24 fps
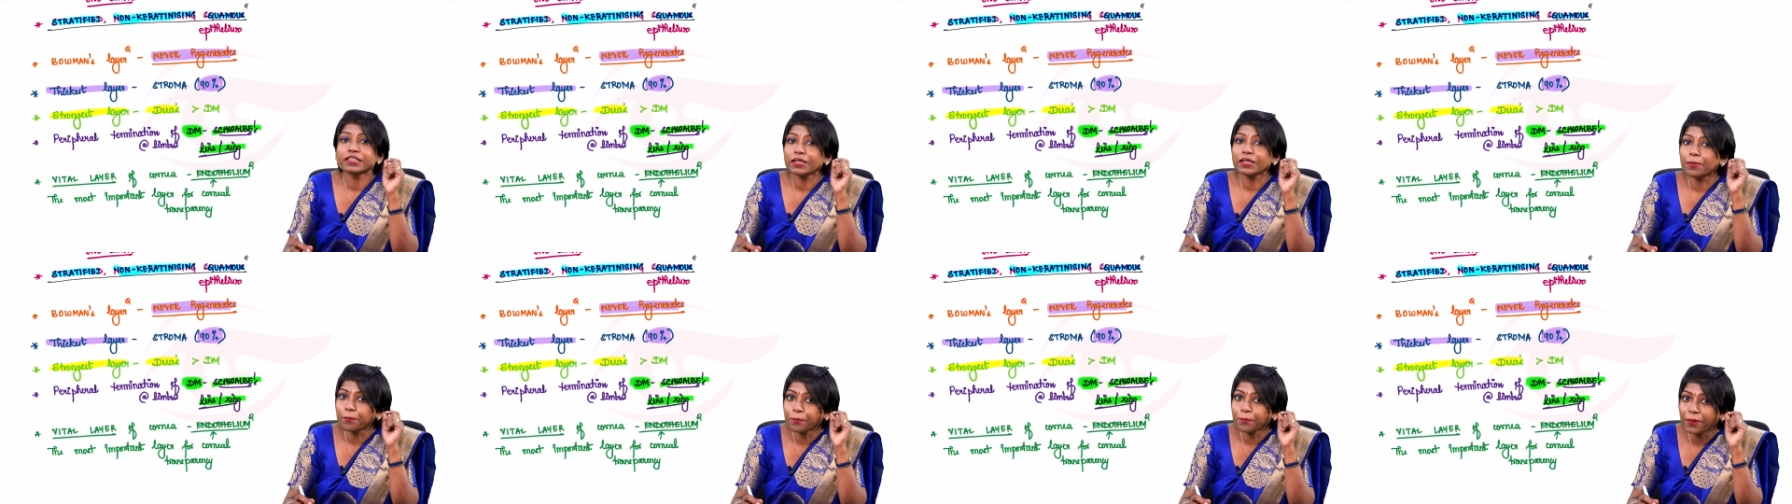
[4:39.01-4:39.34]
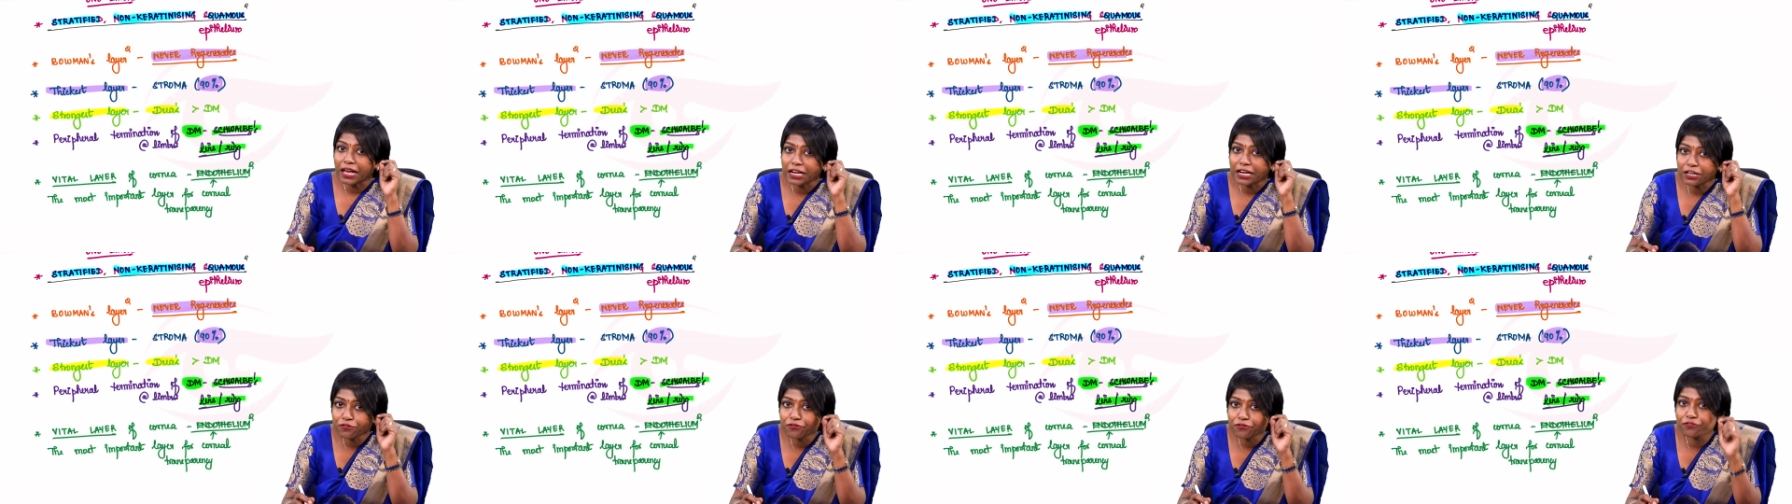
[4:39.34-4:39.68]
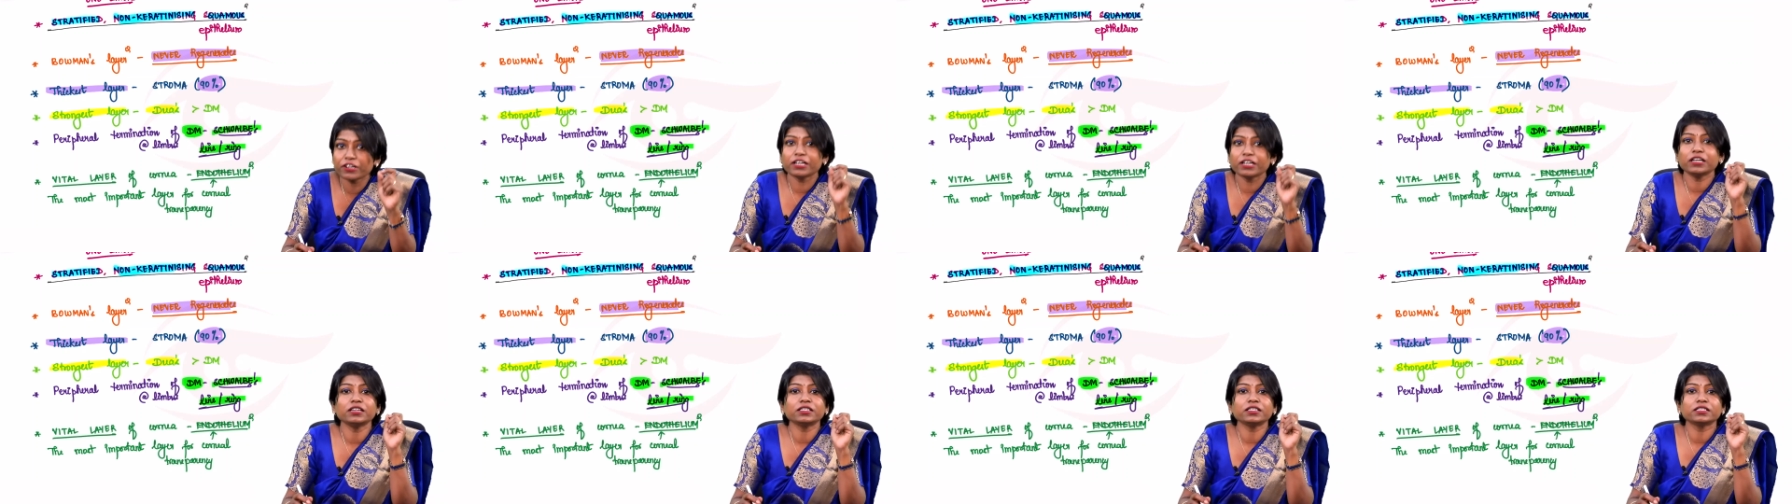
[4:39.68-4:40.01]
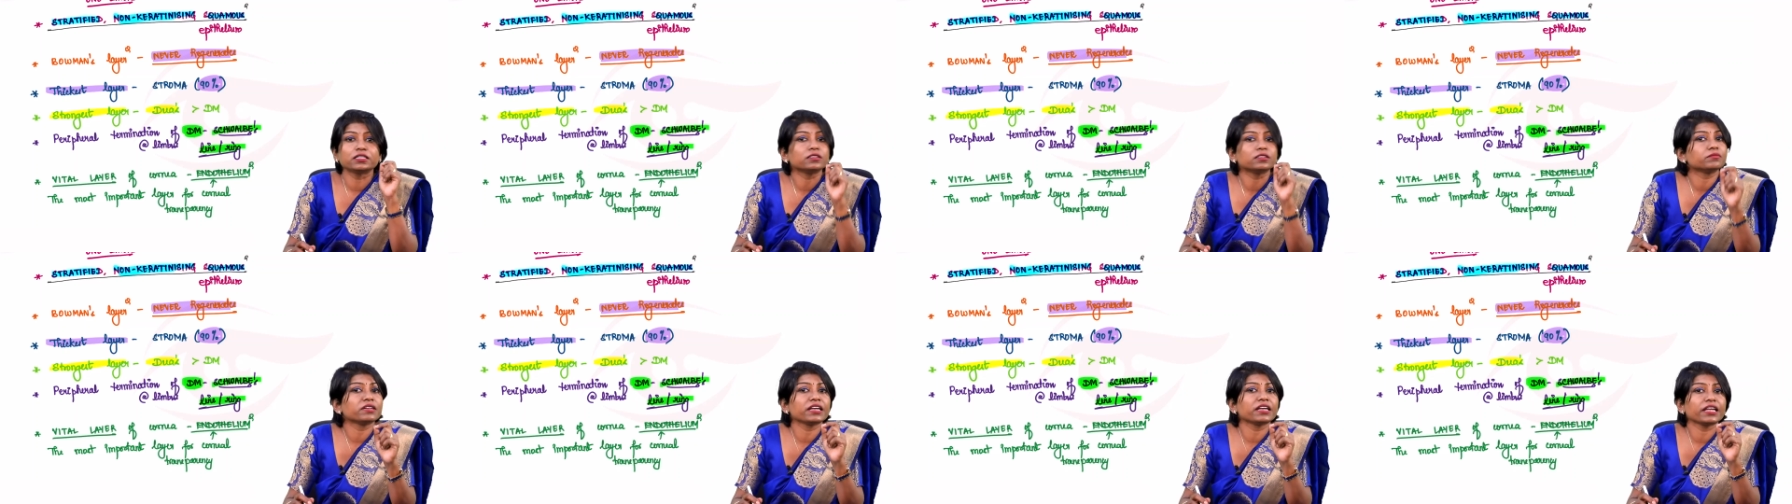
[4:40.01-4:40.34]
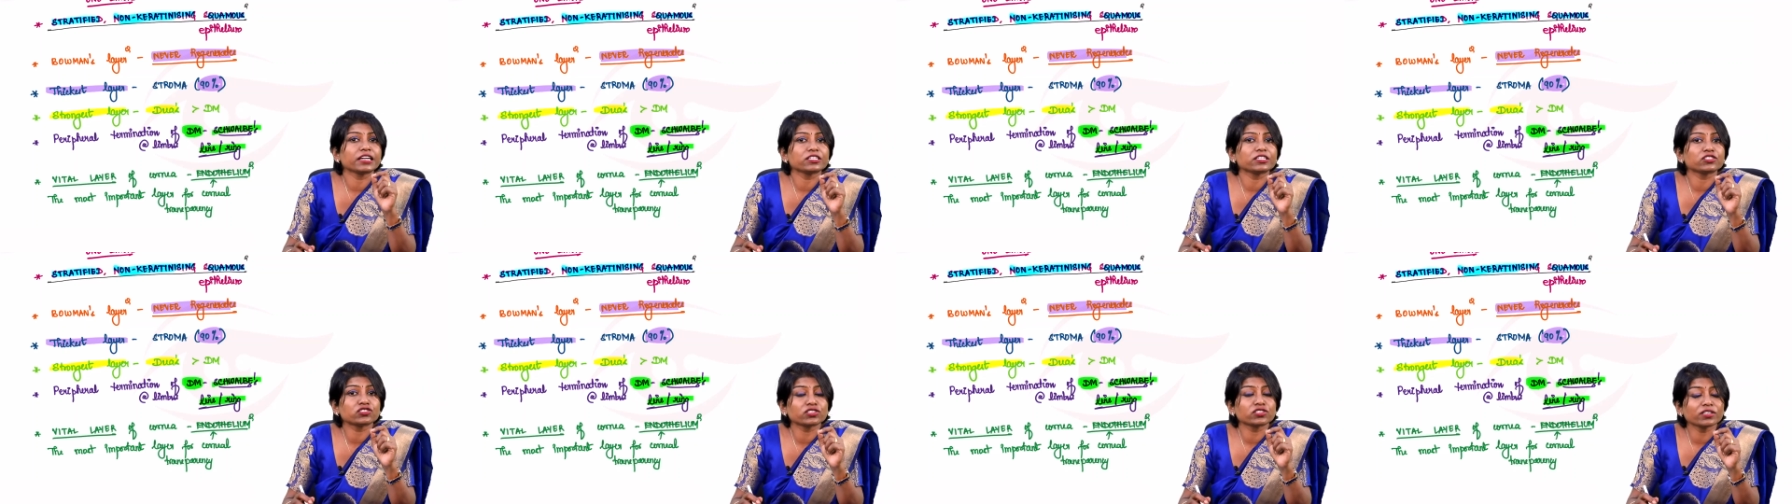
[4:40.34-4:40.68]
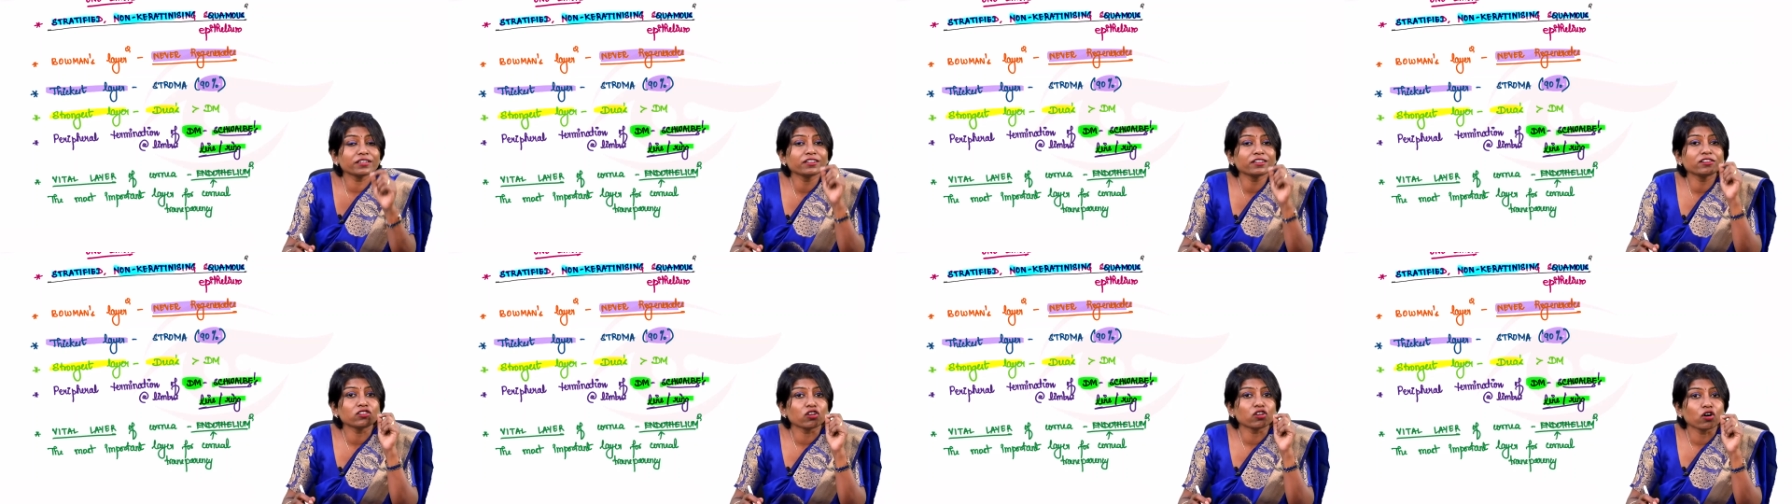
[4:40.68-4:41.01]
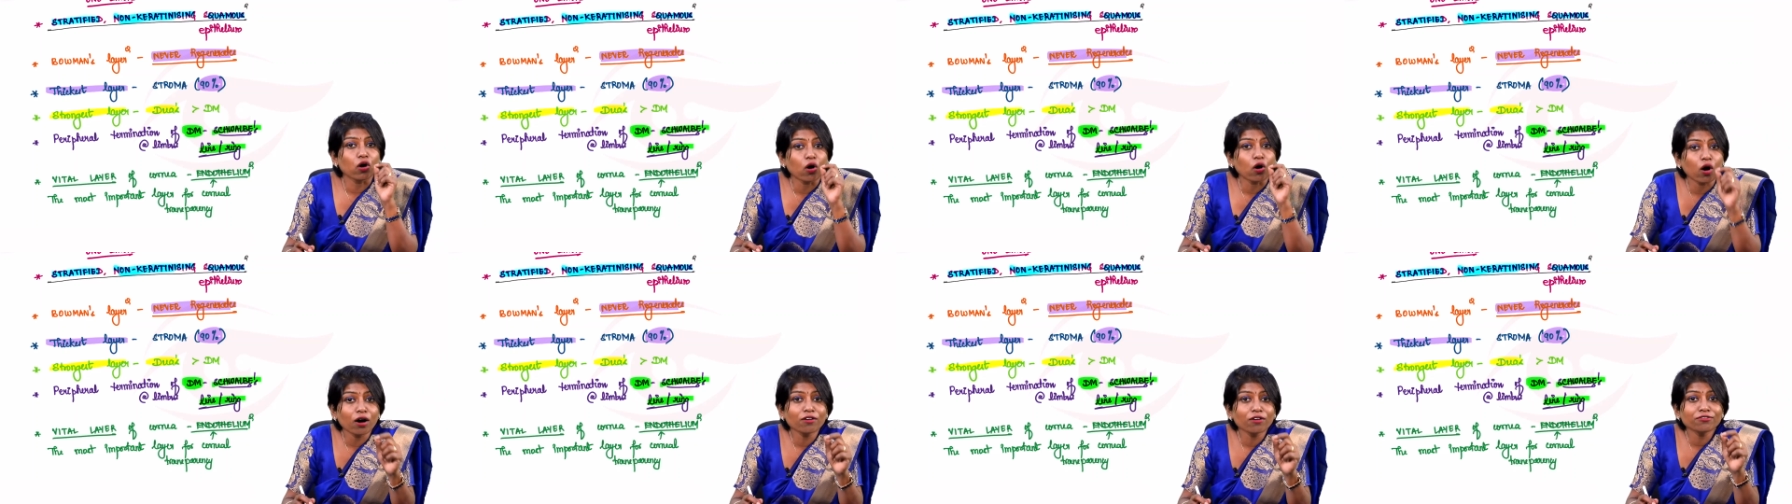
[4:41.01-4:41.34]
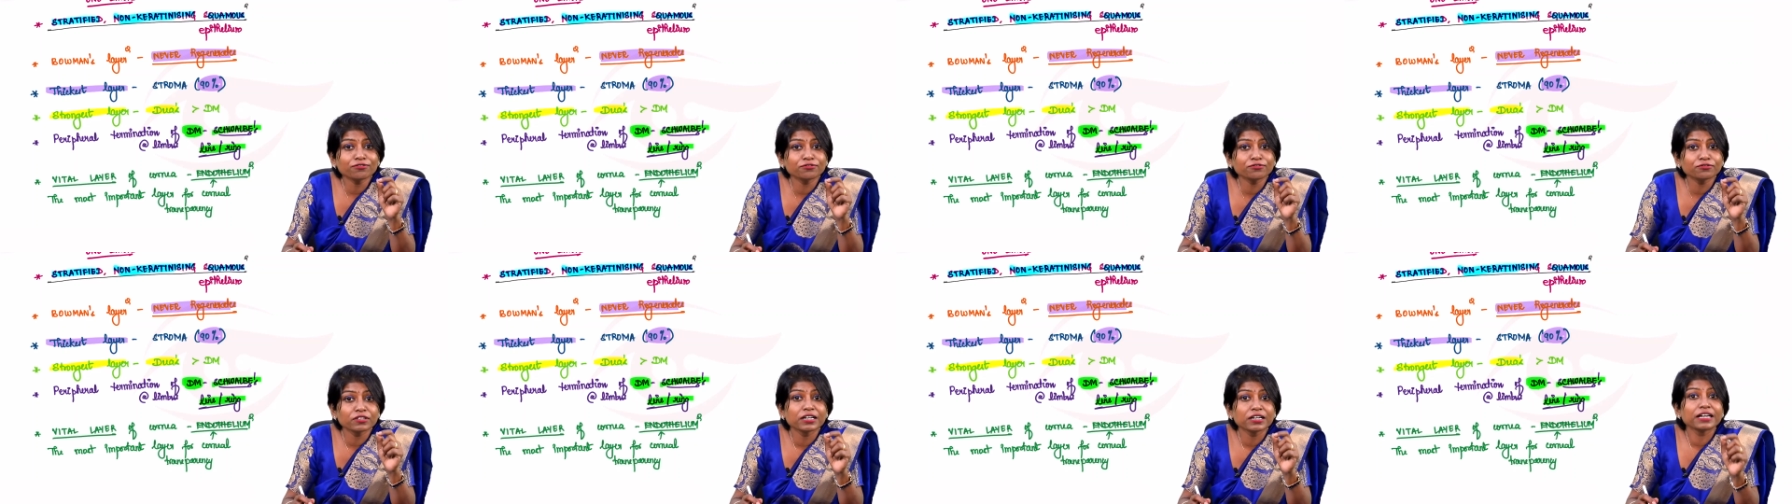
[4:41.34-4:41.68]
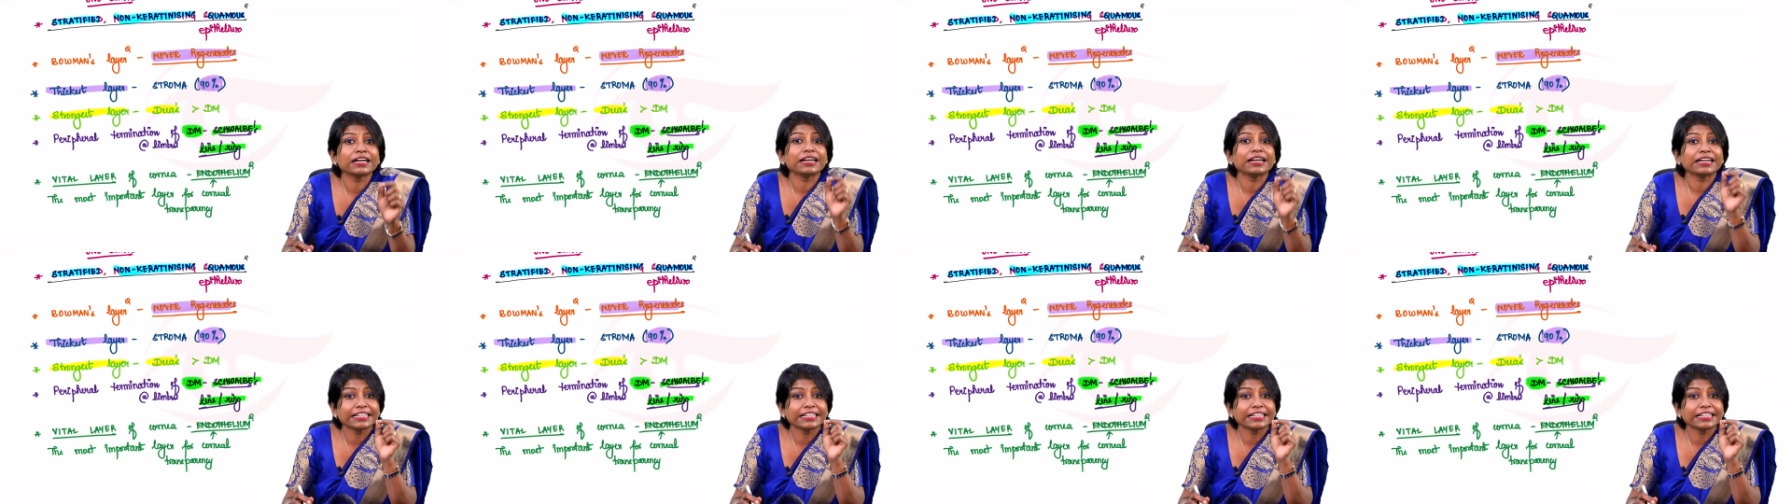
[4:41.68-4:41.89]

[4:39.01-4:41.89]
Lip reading: The peripheral termination of